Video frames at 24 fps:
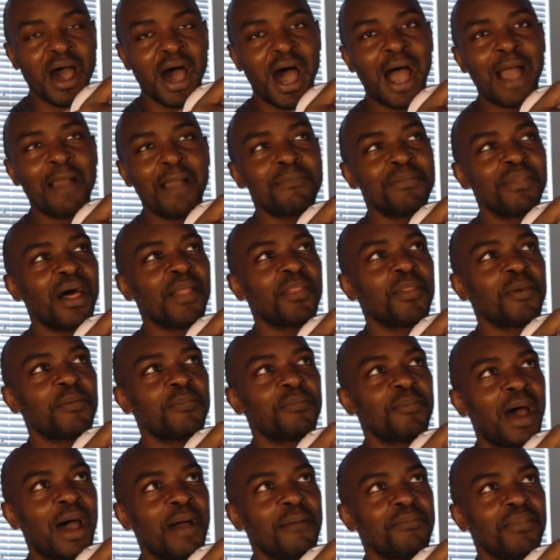I'm
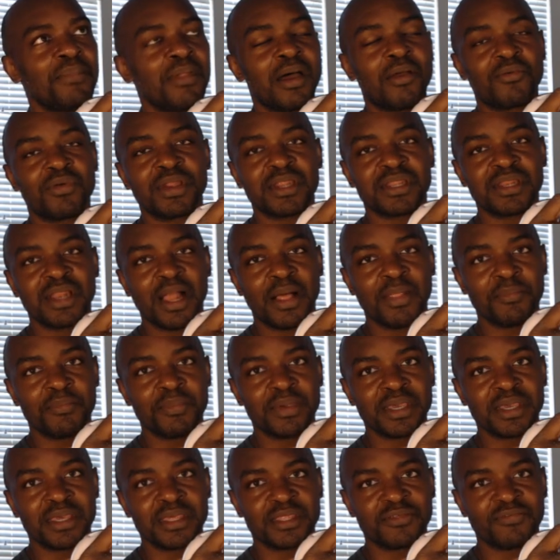not really the
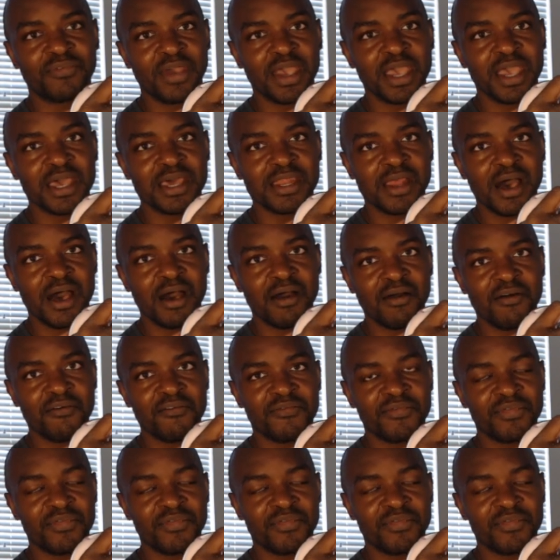biggest fan of